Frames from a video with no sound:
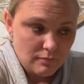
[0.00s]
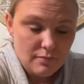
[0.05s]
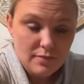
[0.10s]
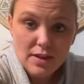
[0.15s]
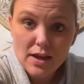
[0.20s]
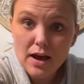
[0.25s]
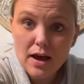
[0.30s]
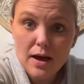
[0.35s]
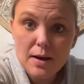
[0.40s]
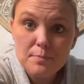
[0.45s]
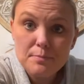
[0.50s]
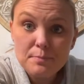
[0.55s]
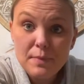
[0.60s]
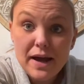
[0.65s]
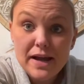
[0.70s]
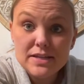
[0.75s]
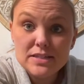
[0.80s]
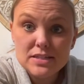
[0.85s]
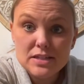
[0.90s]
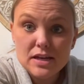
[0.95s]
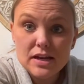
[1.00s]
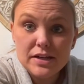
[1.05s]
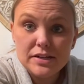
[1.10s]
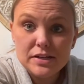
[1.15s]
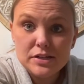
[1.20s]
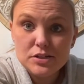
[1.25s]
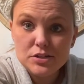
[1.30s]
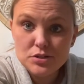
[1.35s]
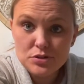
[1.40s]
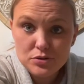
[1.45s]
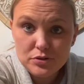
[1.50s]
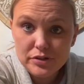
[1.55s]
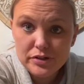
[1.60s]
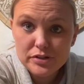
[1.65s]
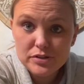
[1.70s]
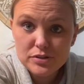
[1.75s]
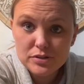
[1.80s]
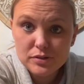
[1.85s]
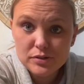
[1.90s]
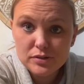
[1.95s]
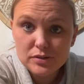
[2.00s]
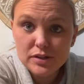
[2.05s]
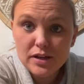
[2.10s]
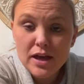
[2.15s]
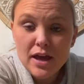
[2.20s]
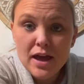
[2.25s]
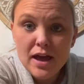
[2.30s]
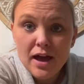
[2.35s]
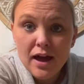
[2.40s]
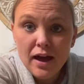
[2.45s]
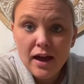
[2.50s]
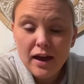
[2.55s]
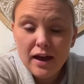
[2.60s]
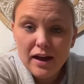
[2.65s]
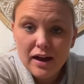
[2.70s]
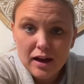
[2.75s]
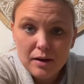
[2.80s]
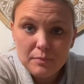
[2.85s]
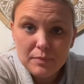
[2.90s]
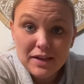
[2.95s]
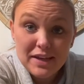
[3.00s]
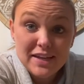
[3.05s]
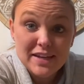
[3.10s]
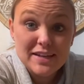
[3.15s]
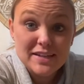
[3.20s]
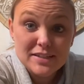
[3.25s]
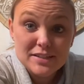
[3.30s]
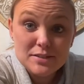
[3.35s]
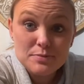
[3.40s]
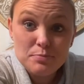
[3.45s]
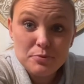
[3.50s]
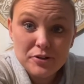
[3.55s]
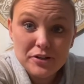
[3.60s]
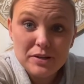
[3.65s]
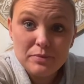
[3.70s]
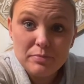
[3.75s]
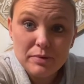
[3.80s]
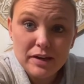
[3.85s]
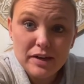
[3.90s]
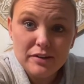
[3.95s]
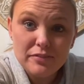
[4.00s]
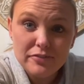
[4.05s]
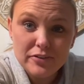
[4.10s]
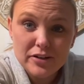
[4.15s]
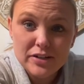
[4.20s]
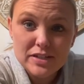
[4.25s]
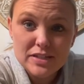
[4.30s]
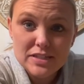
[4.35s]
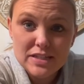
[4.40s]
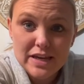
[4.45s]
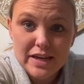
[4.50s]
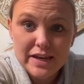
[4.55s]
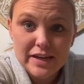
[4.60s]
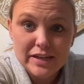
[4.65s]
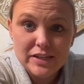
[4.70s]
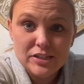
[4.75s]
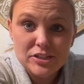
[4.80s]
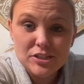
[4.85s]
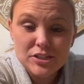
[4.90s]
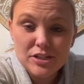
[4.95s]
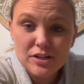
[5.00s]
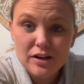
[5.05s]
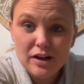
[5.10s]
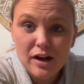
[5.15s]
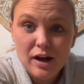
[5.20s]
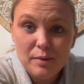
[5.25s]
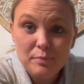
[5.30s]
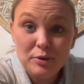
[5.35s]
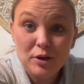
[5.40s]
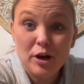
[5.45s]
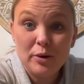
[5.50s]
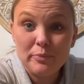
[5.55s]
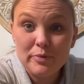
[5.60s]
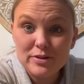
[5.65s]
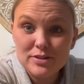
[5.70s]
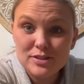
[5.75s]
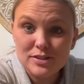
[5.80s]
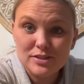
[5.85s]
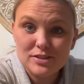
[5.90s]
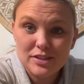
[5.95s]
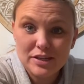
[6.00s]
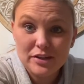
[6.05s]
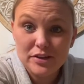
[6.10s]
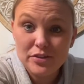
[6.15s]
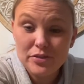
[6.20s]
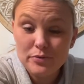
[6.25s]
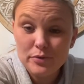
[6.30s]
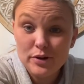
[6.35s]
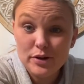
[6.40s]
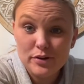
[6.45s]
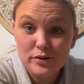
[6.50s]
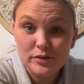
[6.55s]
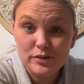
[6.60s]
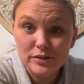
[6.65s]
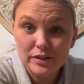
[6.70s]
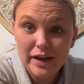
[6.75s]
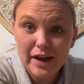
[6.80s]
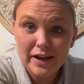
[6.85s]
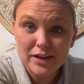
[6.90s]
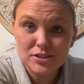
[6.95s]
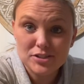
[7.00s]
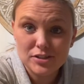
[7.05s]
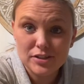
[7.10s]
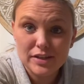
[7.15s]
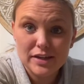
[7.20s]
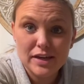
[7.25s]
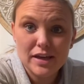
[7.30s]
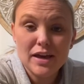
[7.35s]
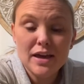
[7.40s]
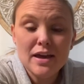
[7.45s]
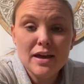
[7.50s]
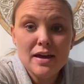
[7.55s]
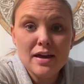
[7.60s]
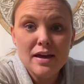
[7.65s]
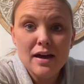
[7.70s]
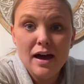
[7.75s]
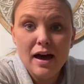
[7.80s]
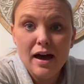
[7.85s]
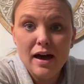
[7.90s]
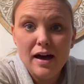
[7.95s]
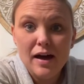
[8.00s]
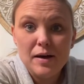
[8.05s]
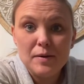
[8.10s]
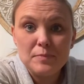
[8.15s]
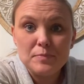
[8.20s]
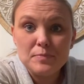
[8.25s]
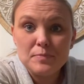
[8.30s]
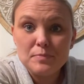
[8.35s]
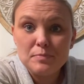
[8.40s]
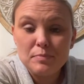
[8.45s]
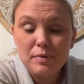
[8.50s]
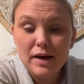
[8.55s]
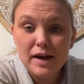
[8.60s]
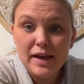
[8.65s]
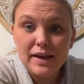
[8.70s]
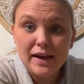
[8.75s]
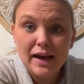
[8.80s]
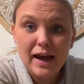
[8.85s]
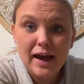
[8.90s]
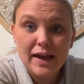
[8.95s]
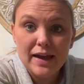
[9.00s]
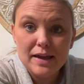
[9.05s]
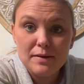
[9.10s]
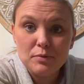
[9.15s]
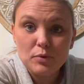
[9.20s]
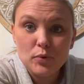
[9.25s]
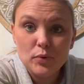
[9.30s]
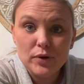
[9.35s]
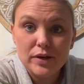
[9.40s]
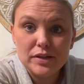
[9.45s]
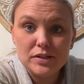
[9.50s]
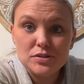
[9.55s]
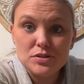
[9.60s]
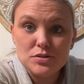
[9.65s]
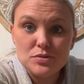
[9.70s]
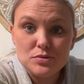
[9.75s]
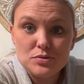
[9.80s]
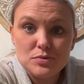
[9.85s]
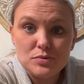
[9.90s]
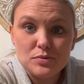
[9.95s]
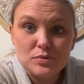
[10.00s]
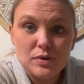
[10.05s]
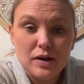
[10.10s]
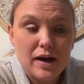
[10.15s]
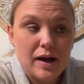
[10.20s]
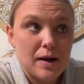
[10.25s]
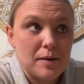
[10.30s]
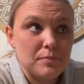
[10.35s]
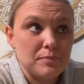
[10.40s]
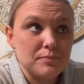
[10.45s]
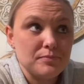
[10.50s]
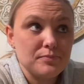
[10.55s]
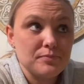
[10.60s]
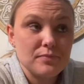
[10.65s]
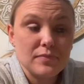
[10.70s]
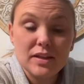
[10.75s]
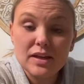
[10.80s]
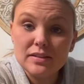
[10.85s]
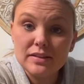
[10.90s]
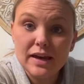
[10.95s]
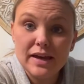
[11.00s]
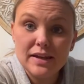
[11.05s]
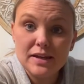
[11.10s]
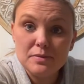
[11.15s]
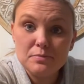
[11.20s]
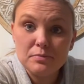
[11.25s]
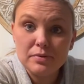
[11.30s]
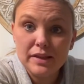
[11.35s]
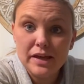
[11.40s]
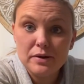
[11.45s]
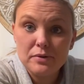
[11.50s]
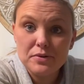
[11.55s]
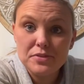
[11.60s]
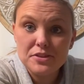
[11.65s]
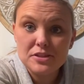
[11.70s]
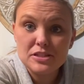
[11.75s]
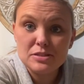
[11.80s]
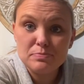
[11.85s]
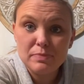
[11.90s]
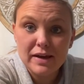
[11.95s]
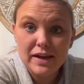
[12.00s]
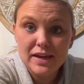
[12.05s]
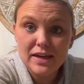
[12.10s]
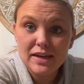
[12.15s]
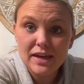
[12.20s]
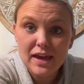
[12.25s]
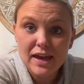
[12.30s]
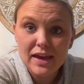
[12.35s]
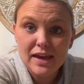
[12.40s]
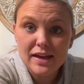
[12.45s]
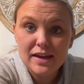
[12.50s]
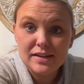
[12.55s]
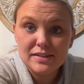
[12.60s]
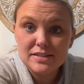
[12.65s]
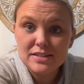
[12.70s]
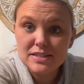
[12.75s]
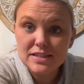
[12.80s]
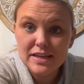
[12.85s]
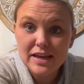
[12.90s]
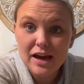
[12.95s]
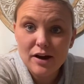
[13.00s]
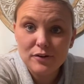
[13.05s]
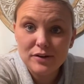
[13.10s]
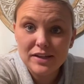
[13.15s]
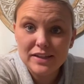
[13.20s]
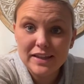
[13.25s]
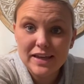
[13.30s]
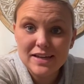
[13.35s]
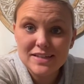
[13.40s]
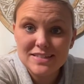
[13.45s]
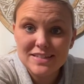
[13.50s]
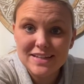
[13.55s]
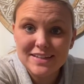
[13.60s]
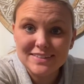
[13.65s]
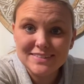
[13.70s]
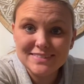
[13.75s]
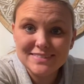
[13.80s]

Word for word: Um, my son is two years old. Um, he is pretty big for his age. Um, he almost looks like a three-year-old, actually. but I am going to let him play with this bike and see how he likes it.